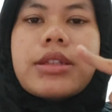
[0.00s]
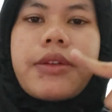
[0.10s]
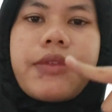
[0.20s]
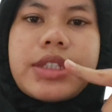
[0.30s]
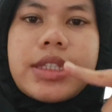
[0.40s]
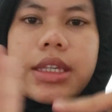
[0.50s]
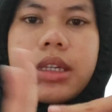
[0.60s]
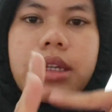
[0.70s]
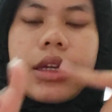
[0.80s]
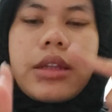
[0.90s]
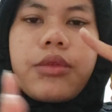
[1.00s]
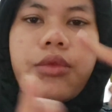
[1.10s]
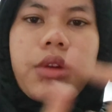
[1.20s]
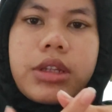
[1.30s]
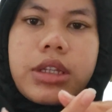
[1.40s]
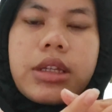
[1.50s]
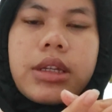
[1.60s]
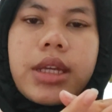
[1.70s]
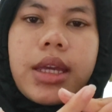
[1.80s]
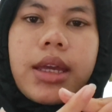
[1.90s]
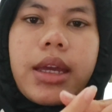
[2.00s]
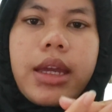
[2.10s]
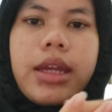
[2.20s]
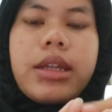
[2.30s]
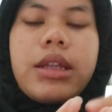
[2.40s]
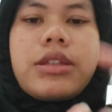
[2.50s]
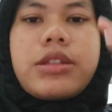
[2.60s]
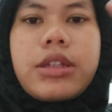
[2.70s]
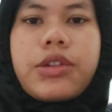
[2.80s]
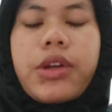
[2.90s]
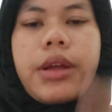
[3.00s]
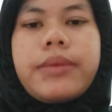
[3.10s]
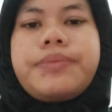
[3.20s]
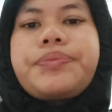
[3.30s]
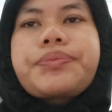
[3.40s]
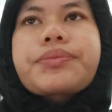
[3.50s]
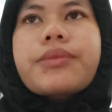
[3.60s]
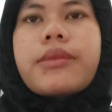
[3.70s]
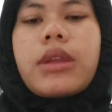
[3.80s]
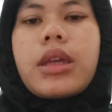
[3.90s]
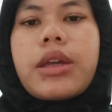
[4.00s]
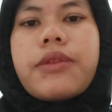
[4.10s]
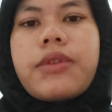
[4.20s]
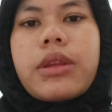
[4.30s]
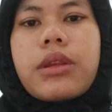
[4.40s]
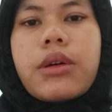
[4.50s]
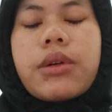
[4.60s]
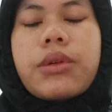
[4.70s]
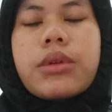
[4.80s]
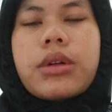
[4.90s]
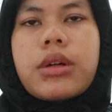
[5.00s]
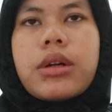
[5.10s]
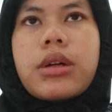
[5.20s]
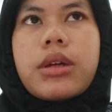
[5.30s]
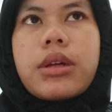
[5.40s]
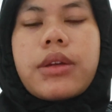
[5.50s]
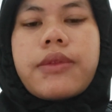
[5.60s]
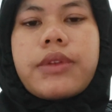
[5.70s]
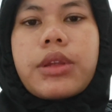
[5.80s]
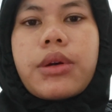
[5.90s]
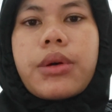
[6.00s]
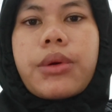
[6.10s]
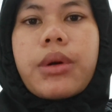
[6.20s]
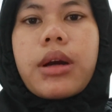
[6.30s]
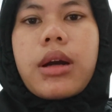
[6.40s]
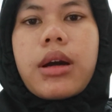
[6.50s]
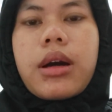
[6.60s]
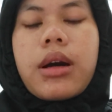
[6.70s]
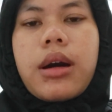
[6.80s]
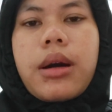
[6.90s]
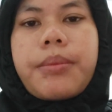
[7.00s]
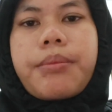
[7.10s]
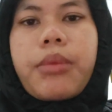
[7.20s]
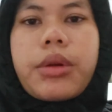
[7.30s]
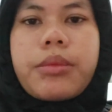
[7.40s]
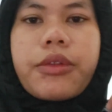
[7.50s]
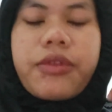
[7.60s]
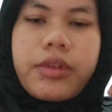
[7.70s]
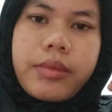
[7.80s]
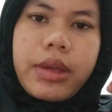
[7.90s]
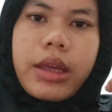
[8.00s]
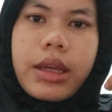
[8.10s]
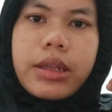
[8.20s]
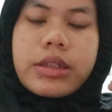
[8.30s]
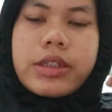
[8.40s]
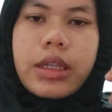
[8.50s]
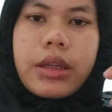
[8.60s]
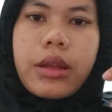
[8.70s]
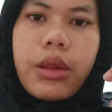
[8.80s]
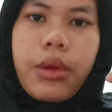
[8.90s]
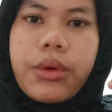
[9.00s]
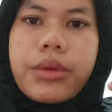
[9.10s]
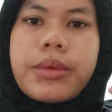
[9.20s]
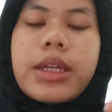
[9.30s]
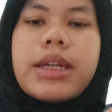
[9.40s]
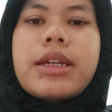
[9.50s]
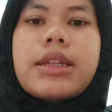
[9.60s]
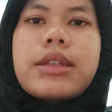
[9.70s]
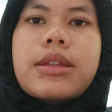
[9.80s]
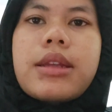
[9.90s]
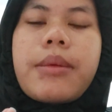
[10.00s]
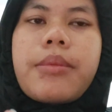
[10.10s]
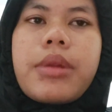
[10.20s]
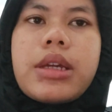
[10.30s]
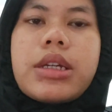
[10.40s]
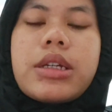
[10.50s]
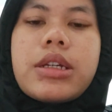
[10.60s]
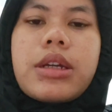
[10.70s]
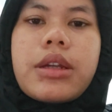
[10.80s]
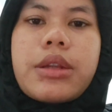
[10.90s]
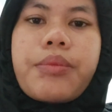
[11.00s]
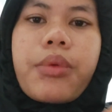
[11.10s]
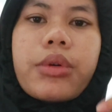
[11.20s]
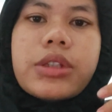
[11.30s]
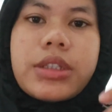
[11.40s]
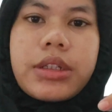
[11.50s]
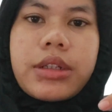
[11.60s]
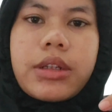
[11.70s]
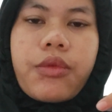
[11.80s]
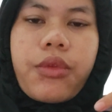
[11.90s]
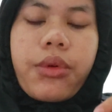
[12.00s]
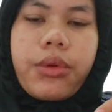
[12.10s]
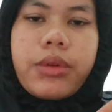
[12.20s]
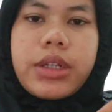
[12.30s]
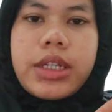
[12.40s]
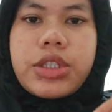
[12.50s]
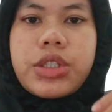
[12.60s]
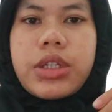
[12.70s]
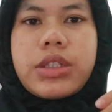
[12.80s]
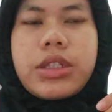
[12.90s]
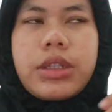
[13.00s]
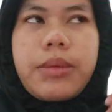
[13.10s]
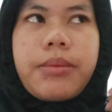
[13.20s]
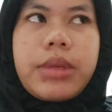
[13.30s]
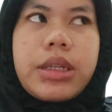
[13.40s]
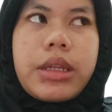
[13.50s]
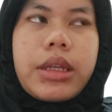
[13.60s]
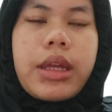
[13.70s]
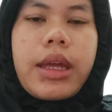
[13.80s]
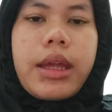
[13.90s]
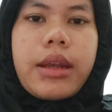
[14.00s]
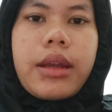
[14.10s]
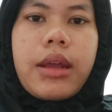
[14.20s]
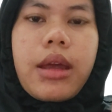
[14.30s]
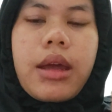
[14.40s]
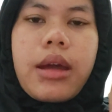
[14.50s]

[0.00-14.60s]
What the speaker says: suffix ing in running, and etc. Even though bond morpheme can stand alone, it play an important role in changing the meaning and